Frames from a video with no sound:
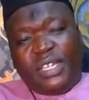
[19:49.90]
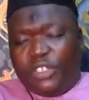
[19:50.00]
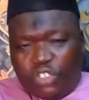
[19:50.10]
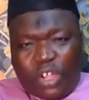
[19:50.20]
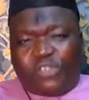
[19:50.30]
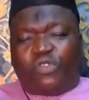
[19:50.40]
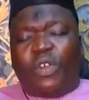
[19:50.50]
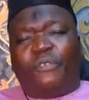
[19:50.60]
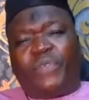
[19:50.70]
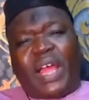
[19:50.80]
just
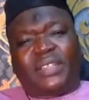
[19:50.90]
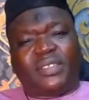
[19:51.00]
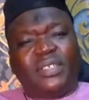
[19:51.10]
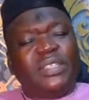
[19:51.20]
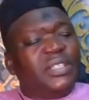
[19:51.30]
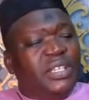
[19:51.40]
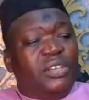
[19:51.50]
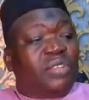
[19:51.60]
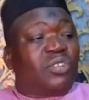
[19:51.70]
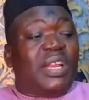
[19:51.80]
one flat
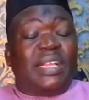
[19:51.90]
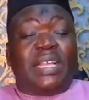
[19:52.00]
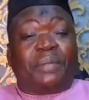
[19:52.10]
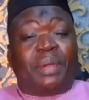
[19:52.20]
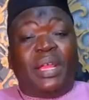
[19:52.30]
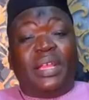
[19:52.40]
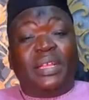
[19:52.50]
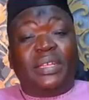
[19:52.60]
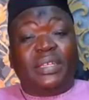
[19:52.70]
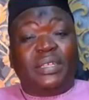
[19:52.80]
ina to le je pe
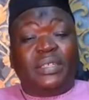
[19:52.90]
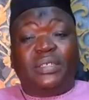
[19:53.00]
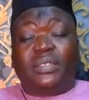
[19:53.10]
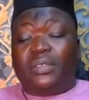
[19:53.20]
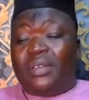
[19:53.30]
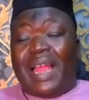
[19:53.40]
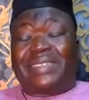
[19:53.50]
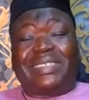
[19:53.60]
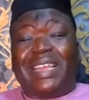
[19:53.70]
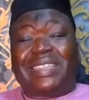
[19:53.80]

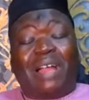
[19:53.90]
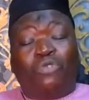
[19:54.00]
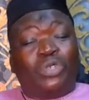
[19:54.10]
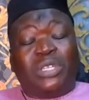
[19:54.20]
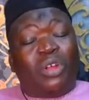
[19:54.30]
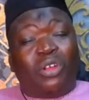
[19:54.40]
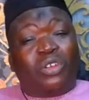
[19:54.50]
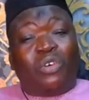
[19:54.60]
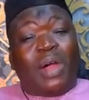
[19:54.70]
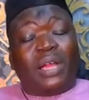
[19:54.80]
lati jeta wo dina
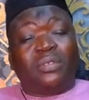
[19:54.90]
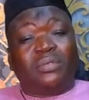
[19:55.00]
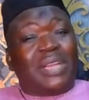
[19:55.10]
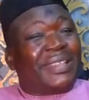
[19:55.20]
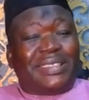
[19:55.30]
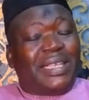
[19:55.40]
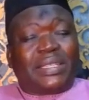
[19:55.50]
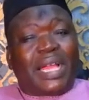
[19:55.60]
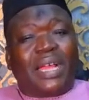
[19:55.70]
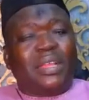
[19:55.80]
lodo wa lati
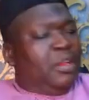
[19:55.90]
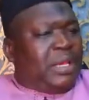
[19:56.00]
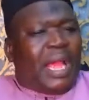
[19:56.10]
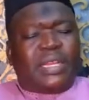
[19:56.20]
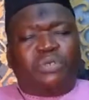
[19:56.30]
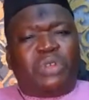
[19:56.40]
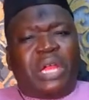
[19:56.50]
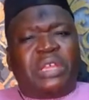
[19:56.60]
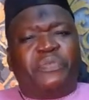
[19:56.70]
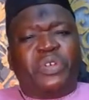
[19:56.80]
jeta that they will
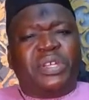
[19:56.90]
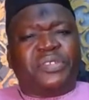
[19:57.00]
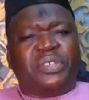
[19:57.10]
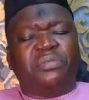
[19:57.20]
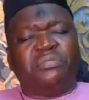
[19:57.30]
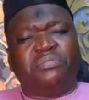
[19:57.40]
not give you reason